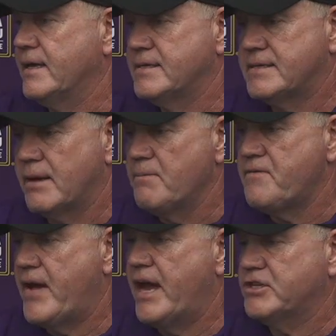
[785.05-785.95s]
in some
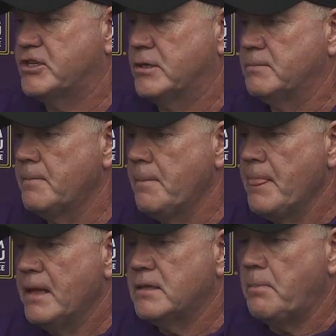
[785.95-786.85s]
fashion,
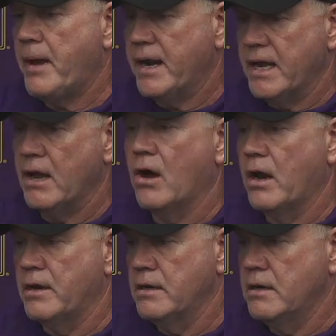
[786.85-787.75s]
depending
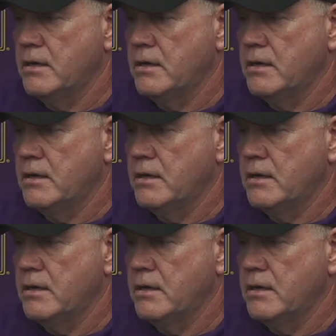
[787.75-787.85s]
on